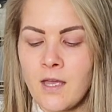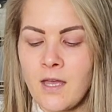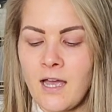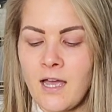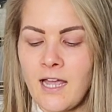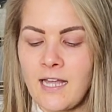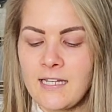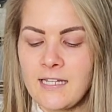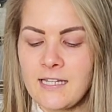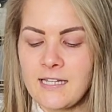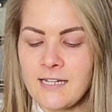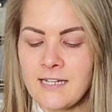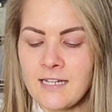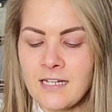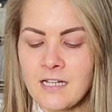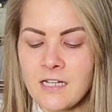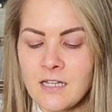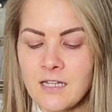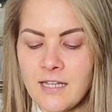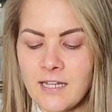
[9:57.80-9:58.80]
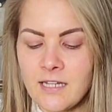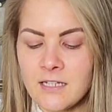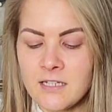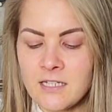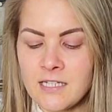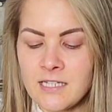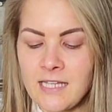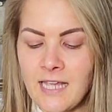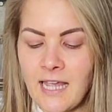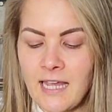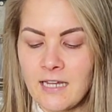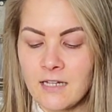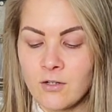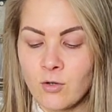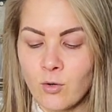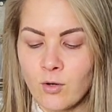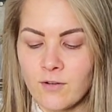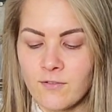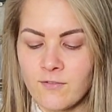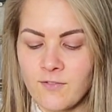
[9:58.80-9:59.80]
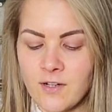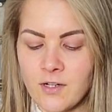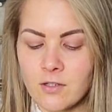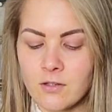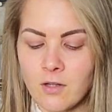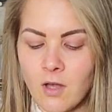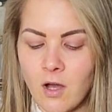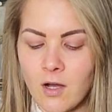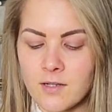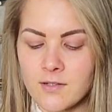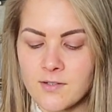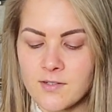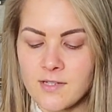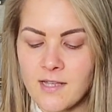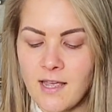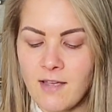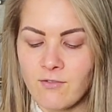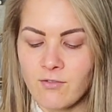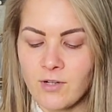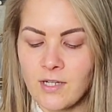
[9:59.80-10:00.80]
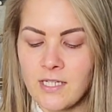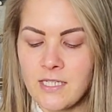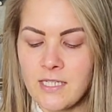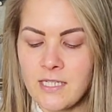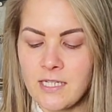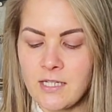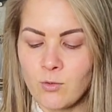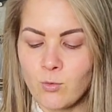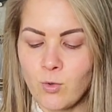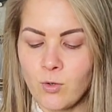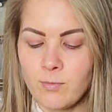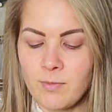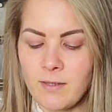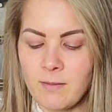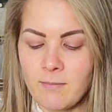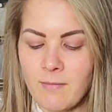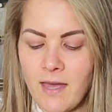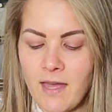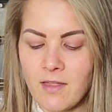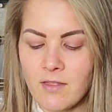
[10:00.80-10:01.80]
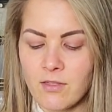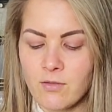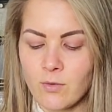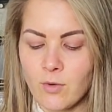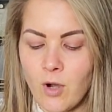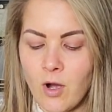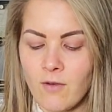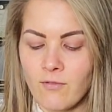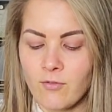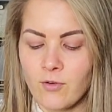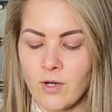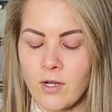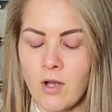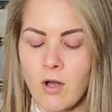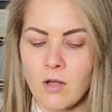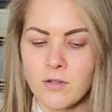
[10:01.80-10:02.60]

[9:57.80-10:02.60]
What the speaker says: I needn't cling to gain or fear loss. Every need will be met through offering all